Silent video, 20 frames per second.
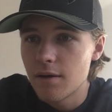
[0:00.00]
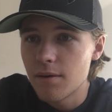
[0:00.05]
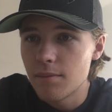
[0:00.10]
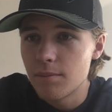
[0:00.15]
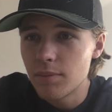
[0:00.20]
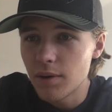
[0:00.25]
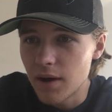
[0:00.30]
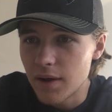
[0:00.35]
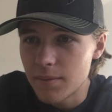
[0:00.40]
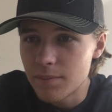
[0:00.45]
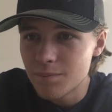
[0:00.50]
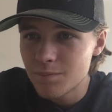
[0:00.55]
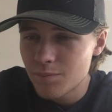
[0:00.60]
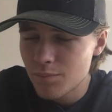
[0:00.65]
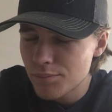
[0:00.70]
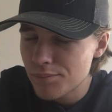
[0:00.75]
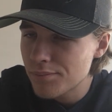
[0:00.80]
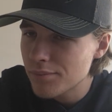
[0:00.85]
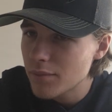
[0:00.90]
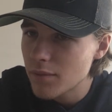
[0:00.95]
But
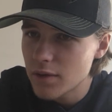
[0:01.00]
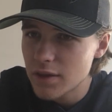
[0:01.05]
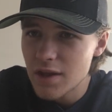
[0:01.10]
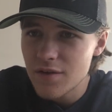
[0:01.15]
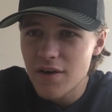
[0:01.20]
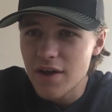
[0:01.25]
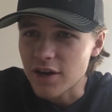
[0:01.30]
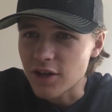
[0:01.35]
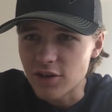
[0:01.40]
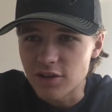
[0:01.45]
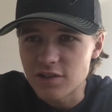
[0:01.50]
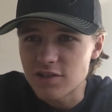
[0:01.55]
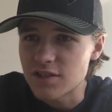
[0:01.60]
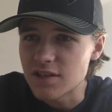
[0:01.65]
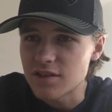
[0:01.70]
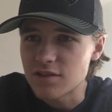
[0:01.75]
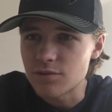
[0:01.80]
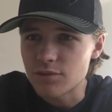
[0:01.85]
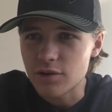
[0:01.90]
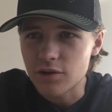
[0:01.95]
they've had a good
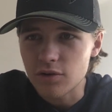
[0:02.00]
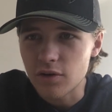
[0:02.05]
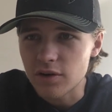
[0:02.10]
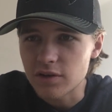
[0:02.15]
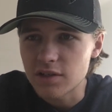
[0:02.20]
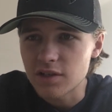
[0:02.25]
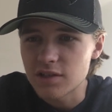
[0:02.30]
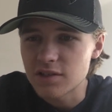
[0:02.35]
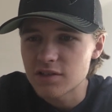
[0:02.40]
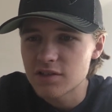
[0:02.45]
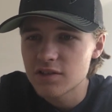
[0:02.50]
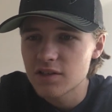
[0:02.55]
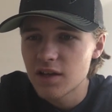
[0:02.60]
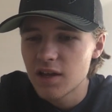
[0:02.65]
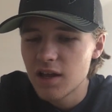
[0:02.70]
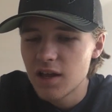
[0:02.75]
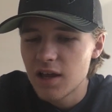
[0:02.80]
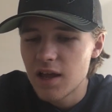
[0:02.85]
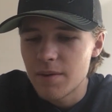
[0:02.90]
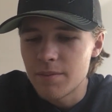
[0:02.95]
season regardless.
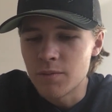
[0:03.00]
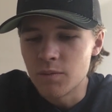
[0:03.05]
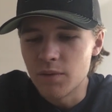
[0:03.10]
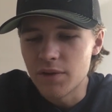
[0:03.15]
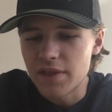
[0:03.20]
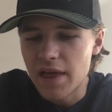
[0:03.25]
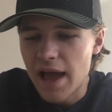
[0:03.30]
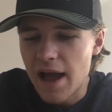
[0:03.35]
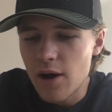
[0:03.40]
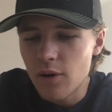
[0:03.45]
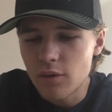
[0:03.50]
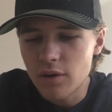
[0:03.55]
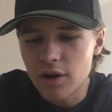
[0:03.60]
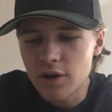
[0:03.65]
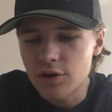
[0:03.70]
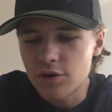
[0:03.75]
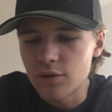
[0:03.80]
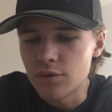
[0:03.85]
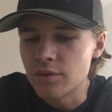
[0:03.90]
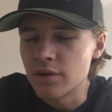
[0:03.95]
And without
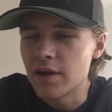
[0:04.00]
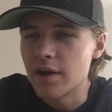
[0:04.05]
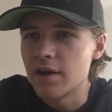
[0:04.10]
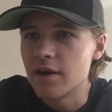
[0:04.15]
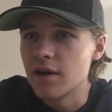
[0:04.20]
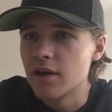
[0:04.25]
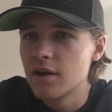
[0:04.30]
Acuna,